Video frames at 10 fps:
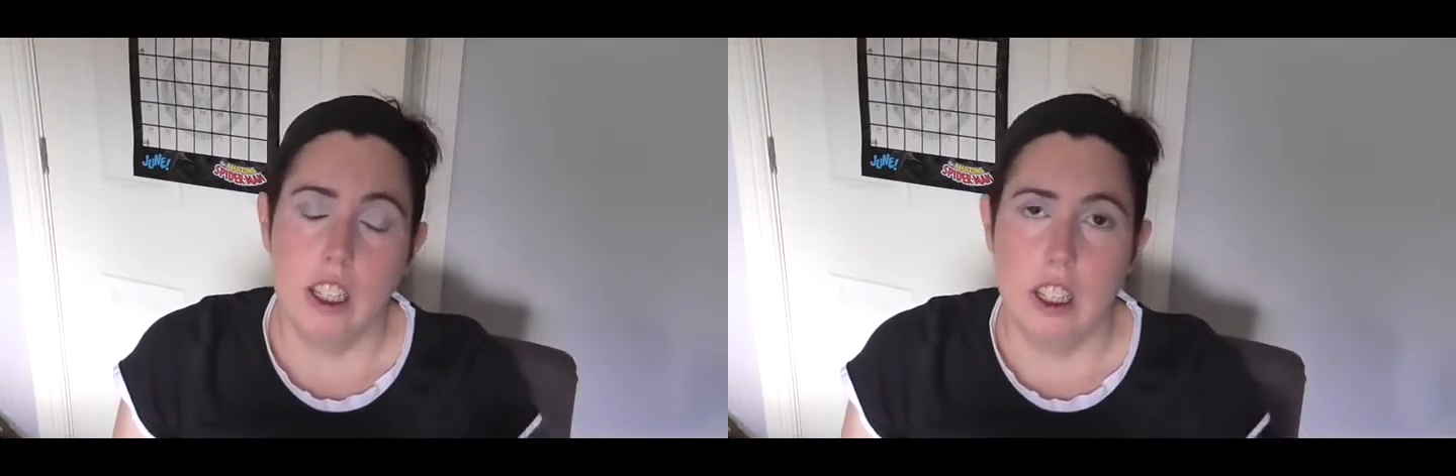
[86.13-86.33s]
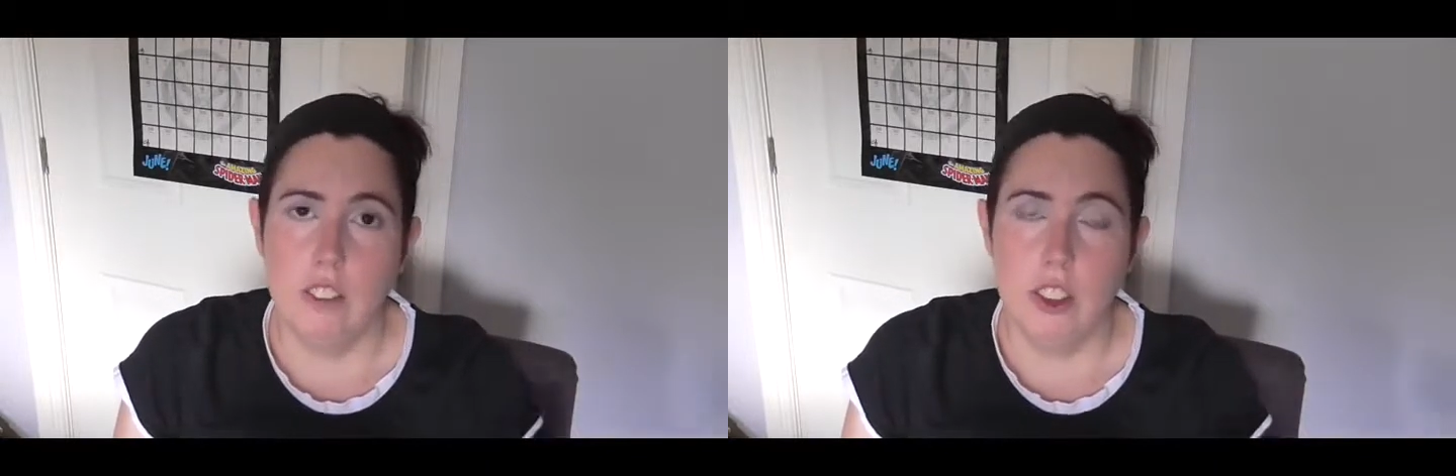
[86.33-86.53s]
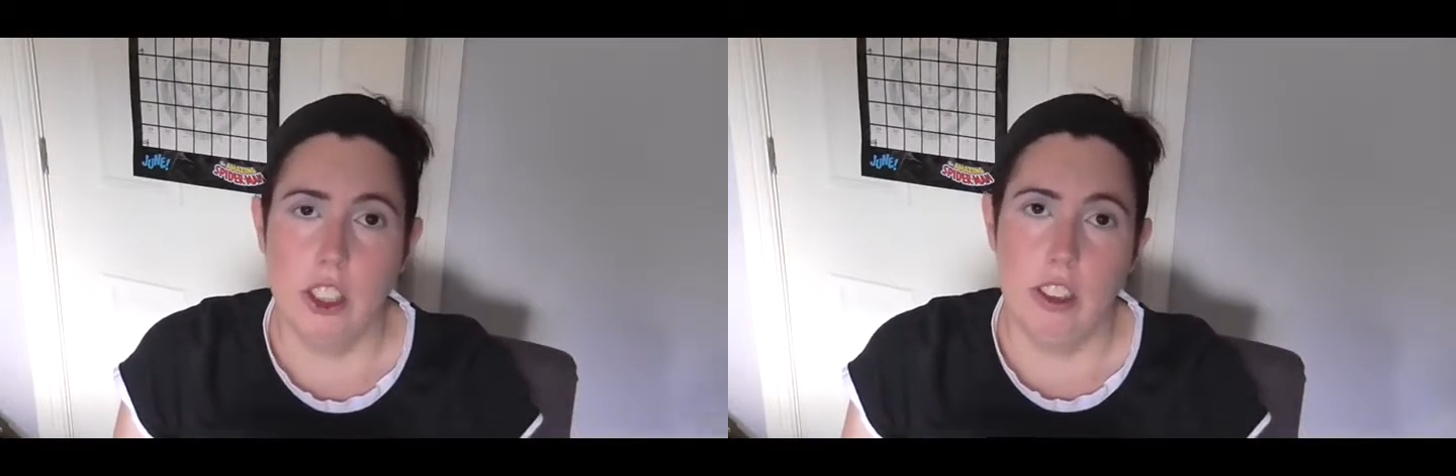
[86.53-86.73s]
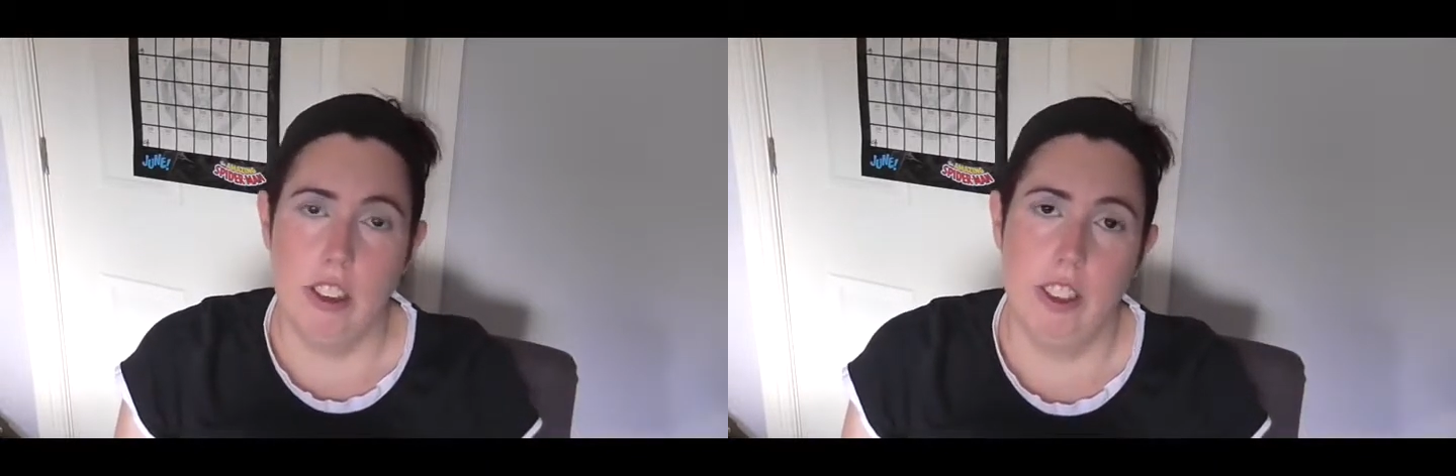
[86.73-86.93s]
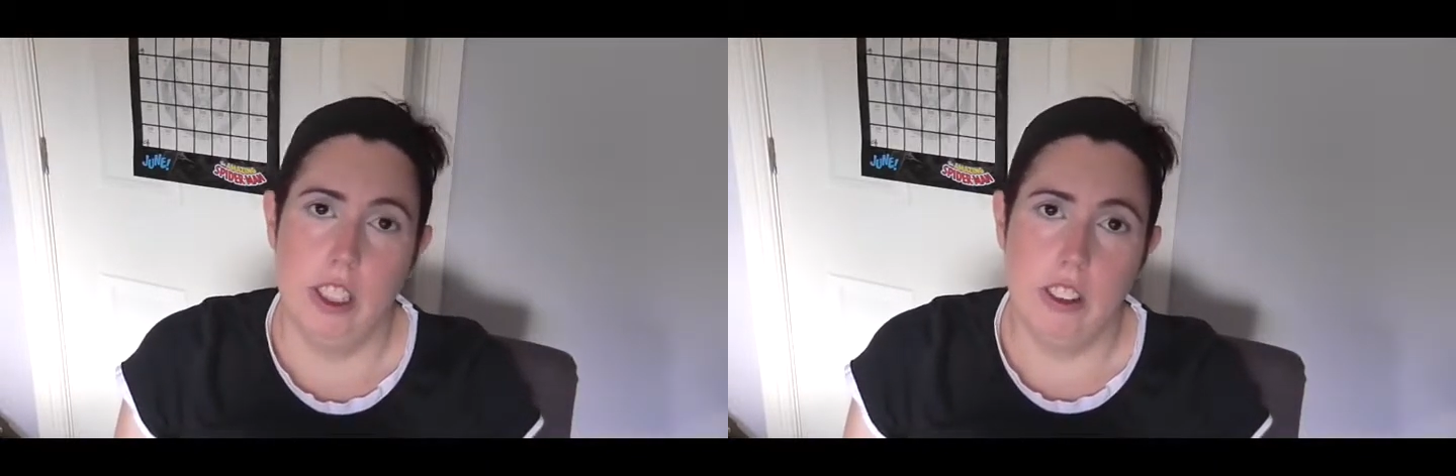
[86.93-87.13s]
I'm mooching
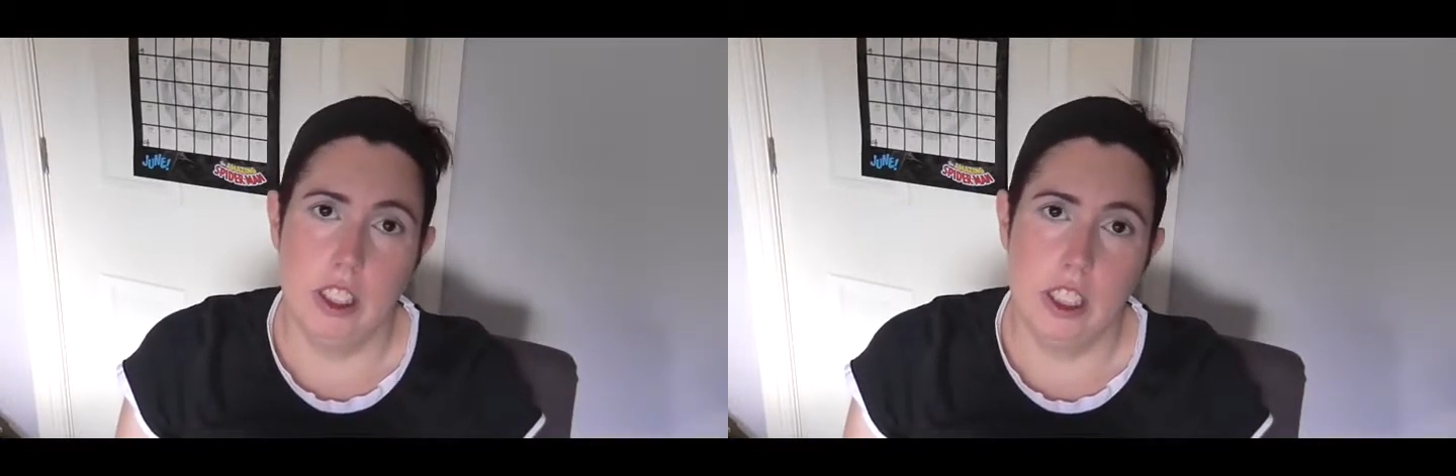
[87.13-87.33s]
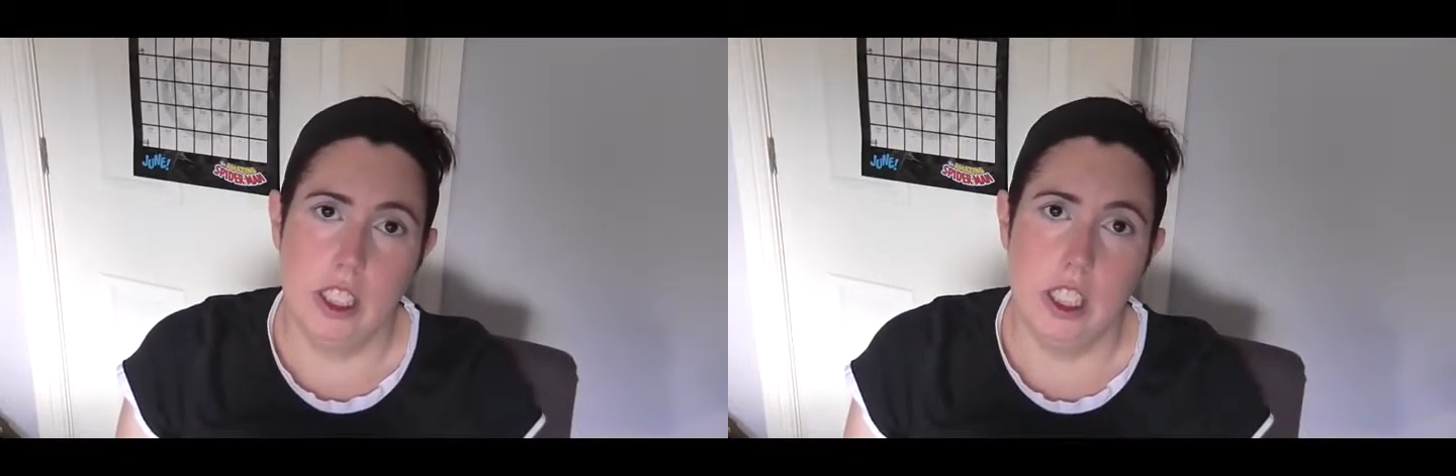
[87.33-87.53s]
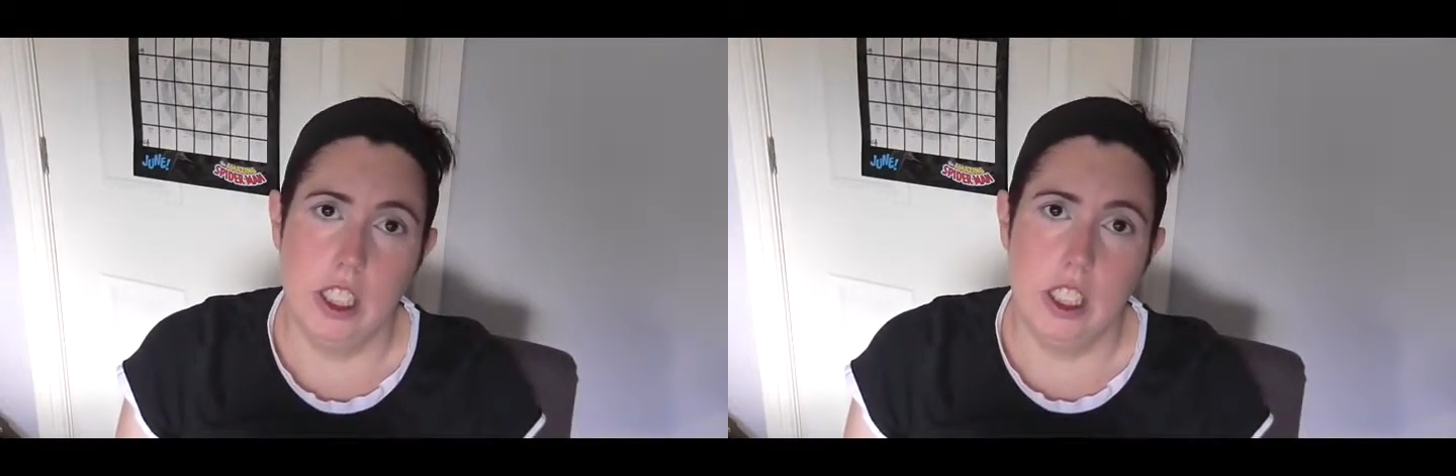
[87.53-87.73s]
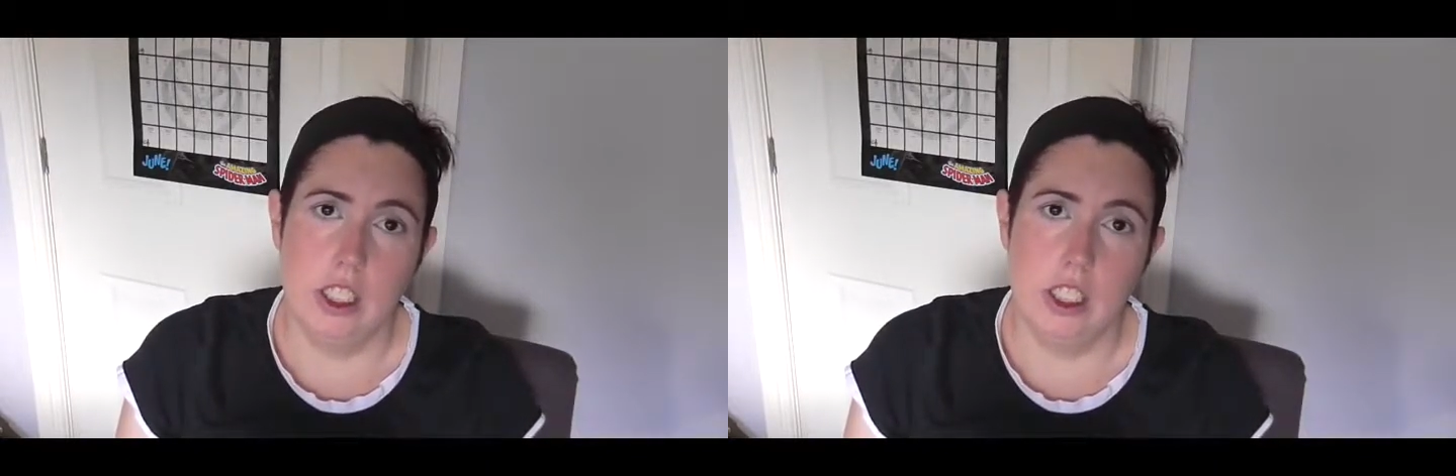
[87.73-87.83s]
around the house today.